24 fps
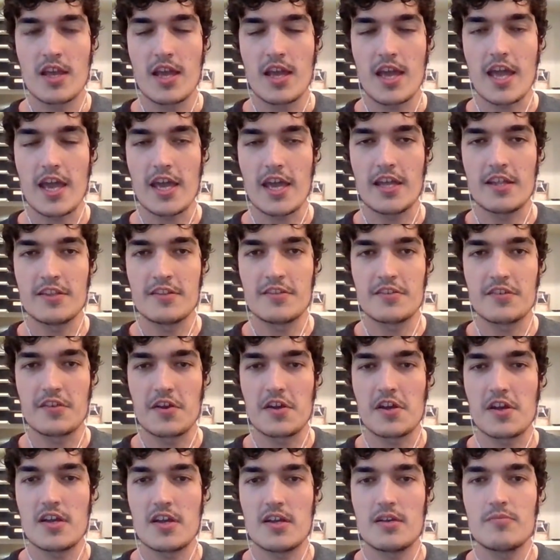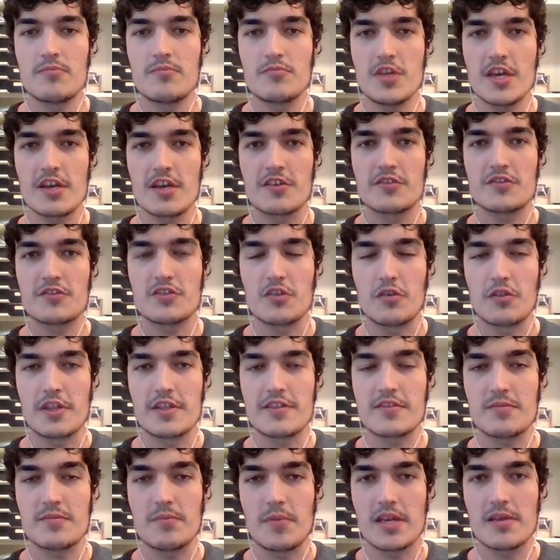And yeah, so
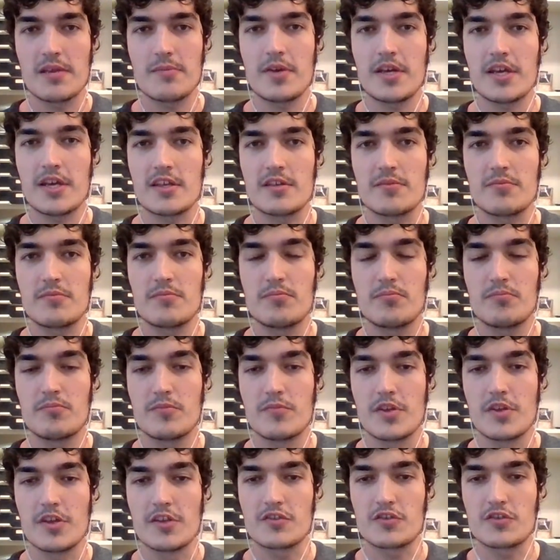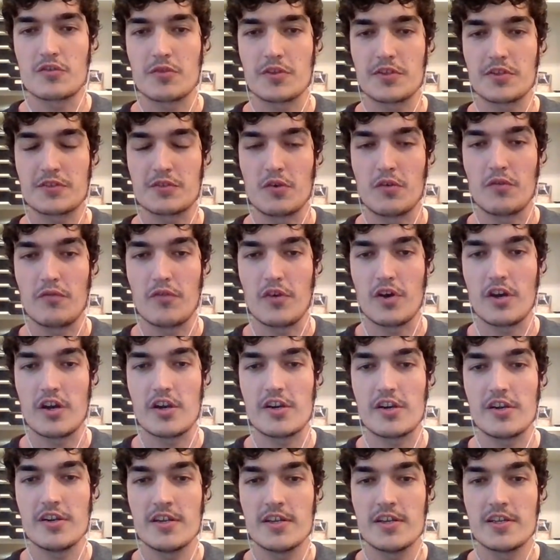that's my history so
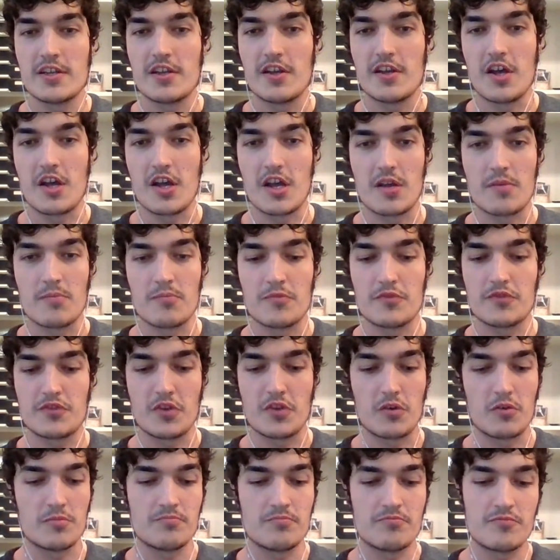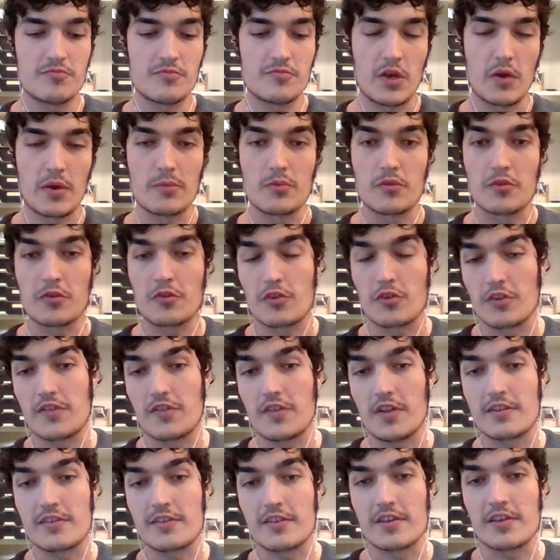far. So now I'm doing
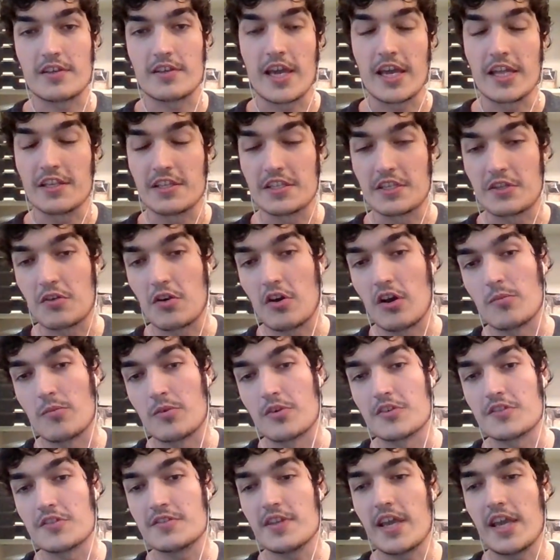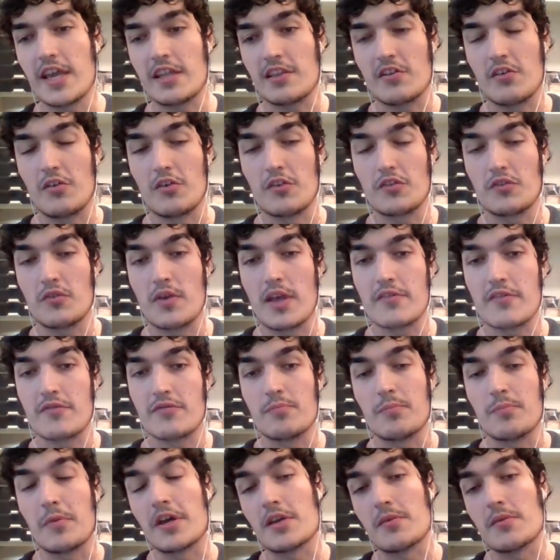consulting and e-commerce, and I also have
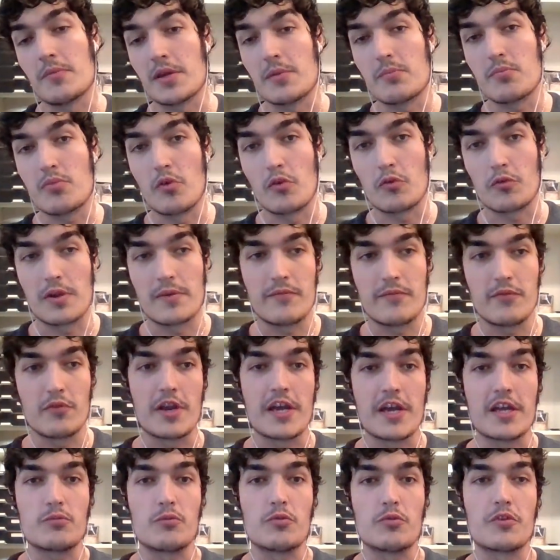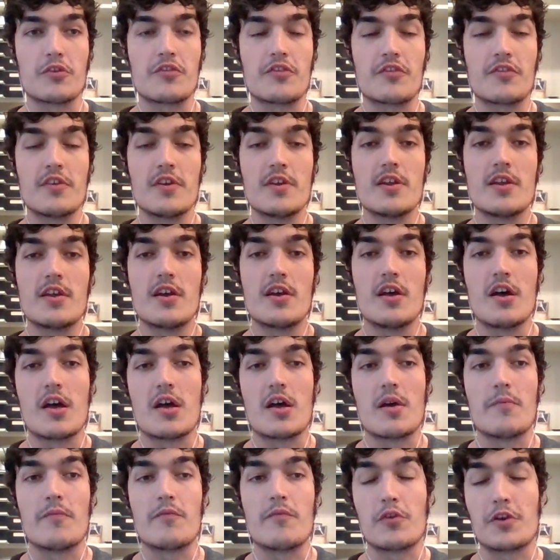my program for AdWords
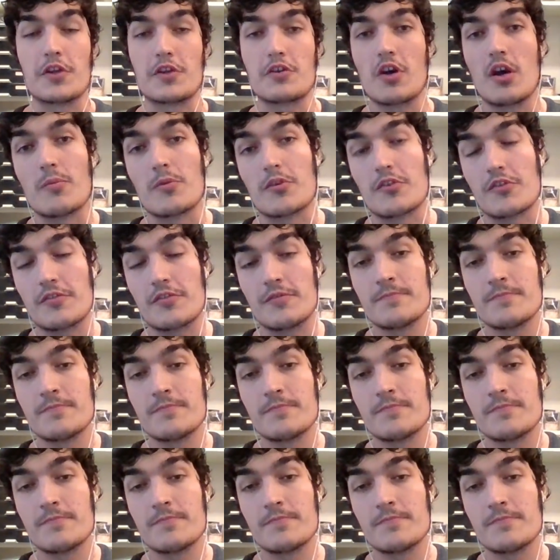for e-commerce.